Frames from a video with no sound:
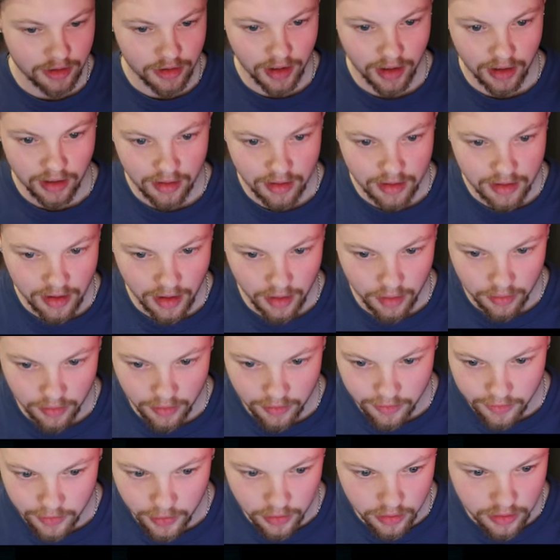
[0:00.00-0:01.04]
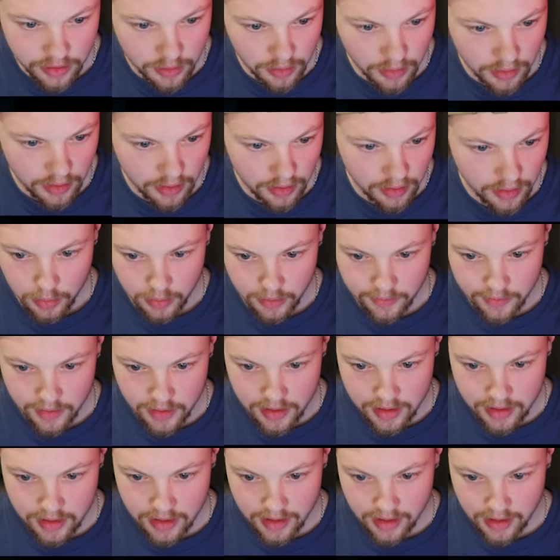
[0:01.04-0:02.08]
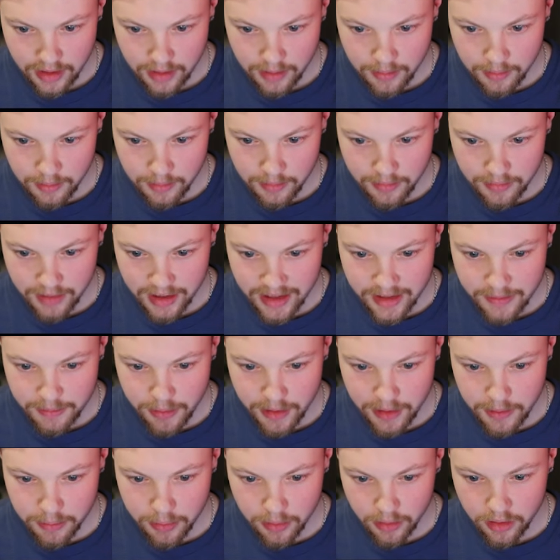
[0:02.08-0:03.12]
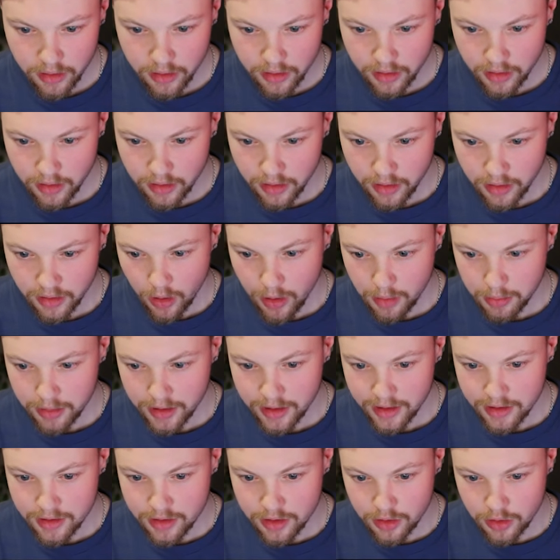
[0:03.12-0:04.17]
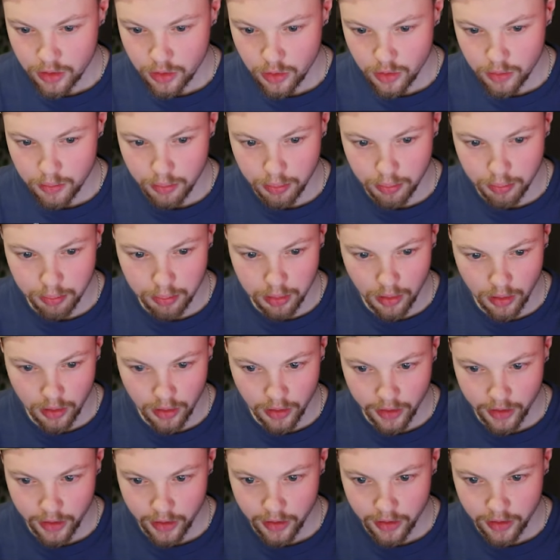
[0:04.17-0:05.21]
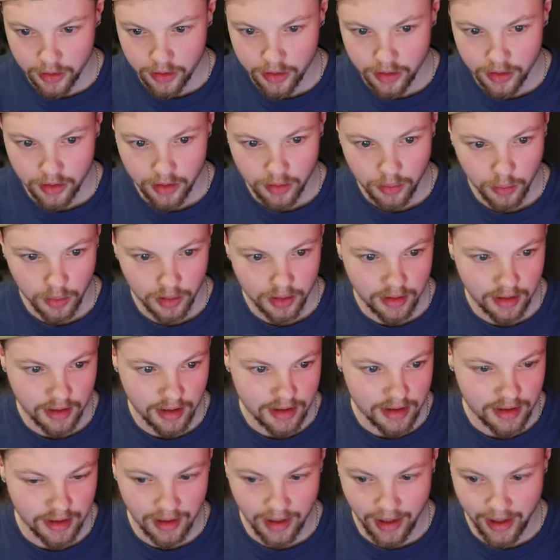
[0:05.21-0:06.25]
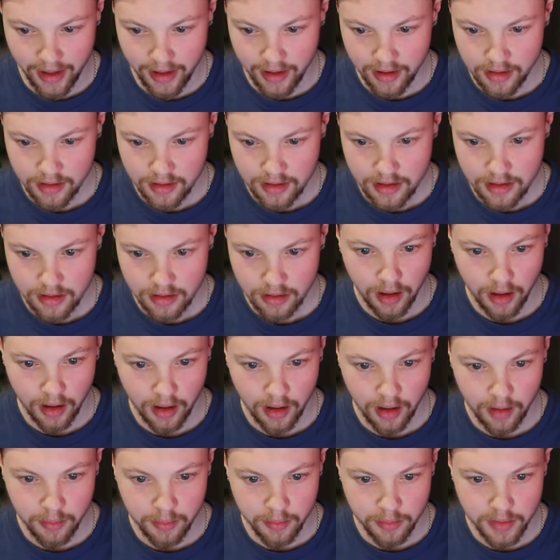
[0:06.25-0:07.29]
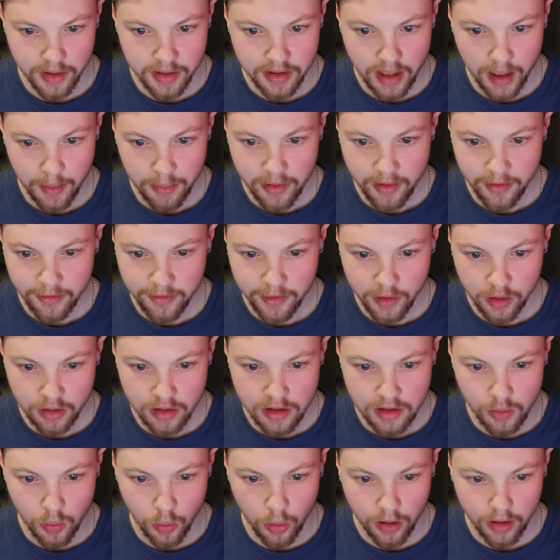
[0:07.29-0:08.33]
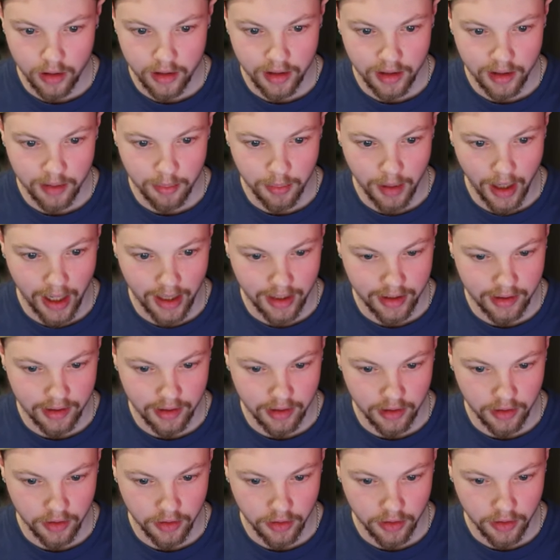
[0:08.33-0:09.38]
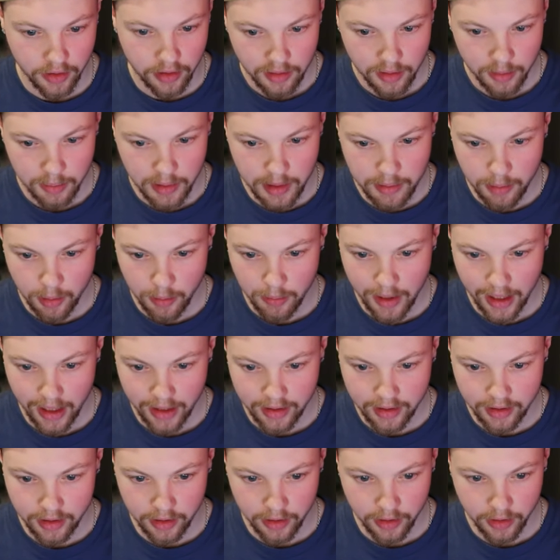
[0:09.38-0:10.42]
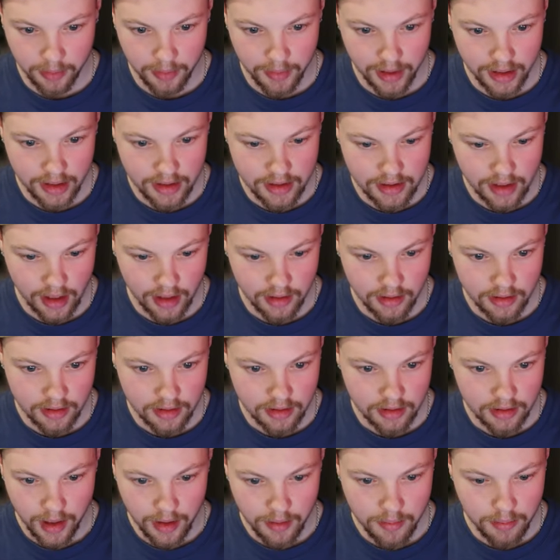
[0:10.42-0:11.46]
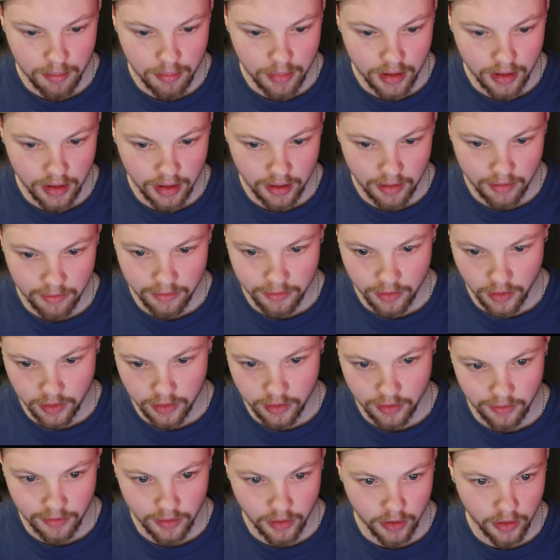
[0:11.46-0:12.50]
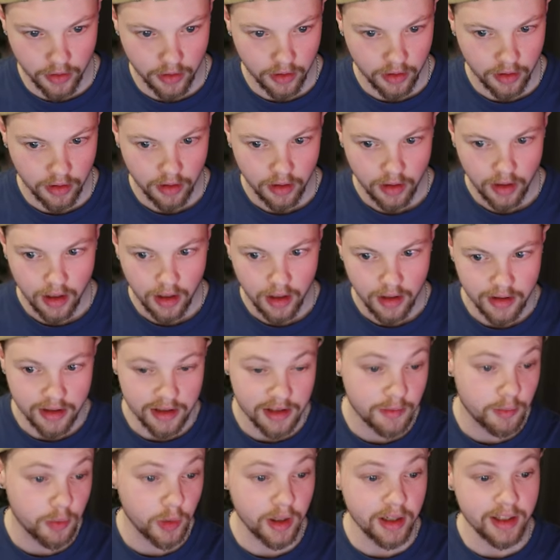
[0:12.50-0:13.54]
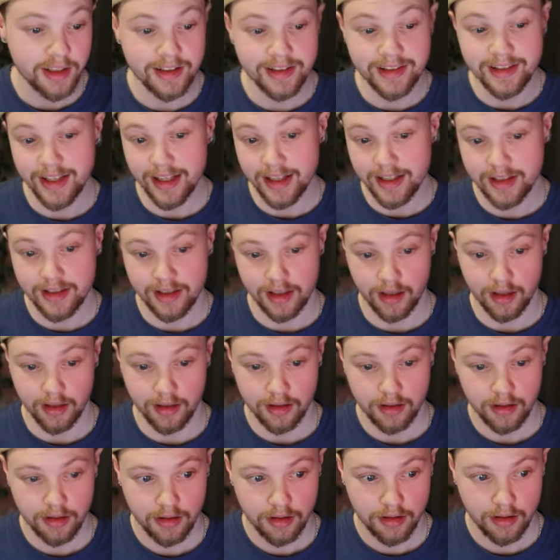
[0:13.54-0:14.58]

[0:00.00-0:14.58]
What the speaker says: check this out. The first one, we have the steam. These people are probably too blurred with this lens. The depth of field is working back here. The people back here make sense. Him being in front of her is pretty decent.